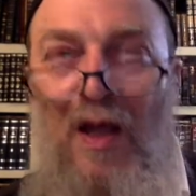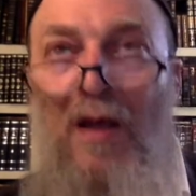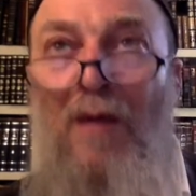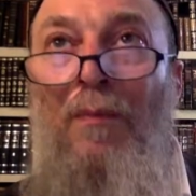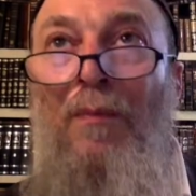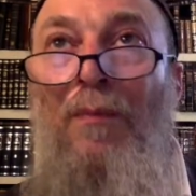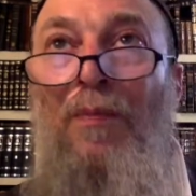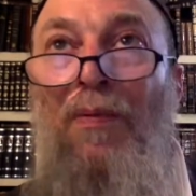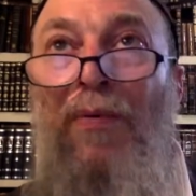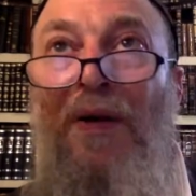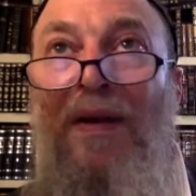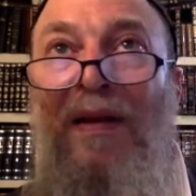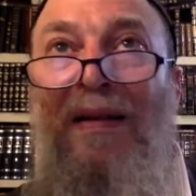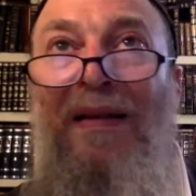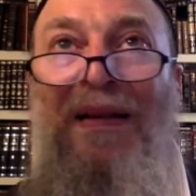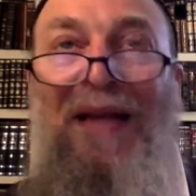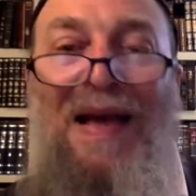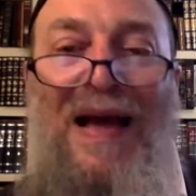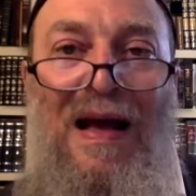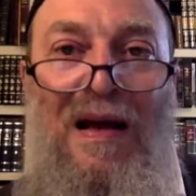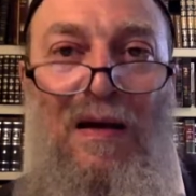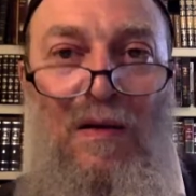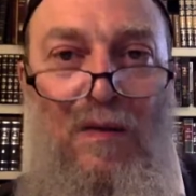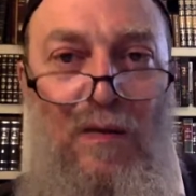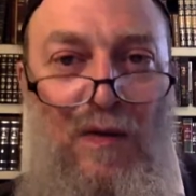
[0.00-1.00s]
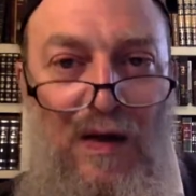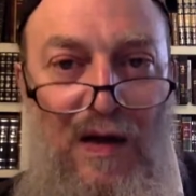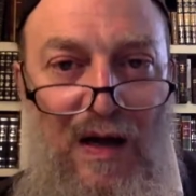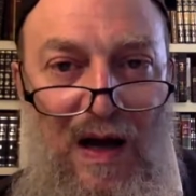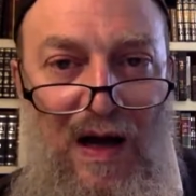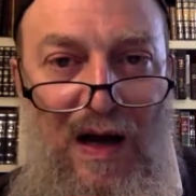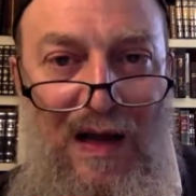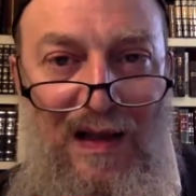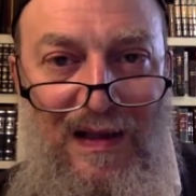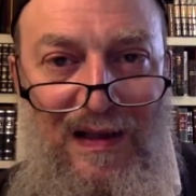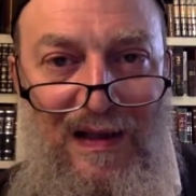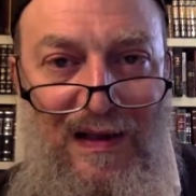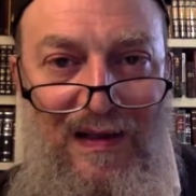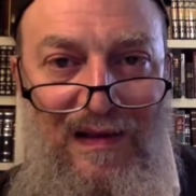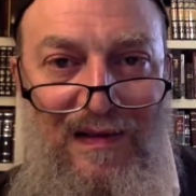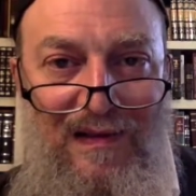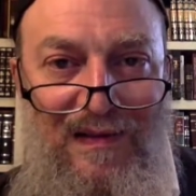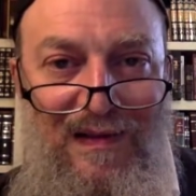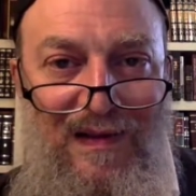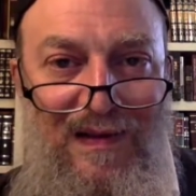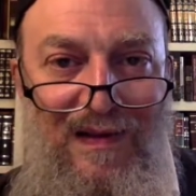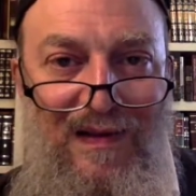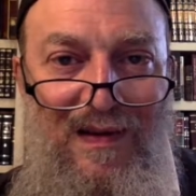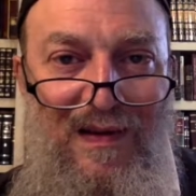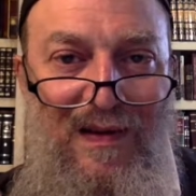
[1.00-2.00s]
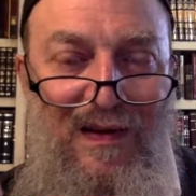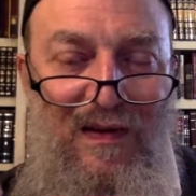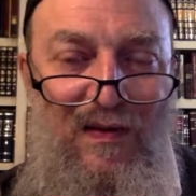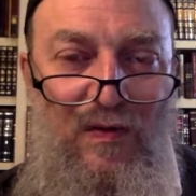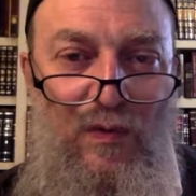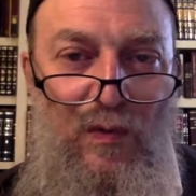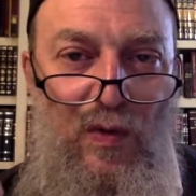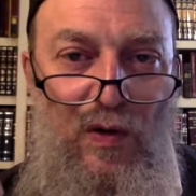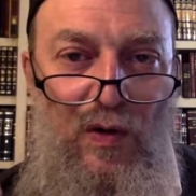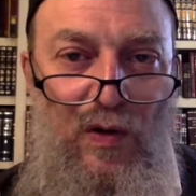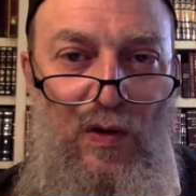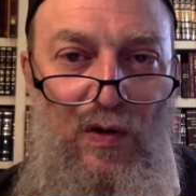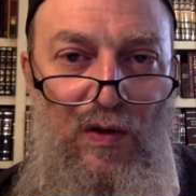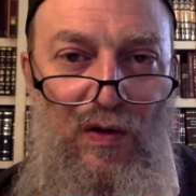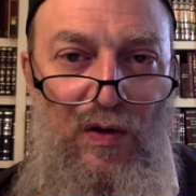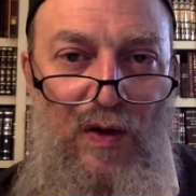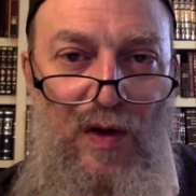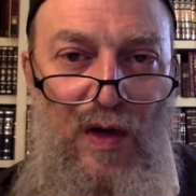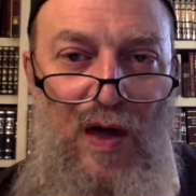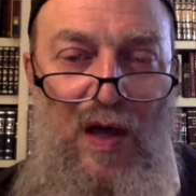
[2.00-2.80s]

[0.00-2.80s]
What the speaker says: bring down godliness into this world.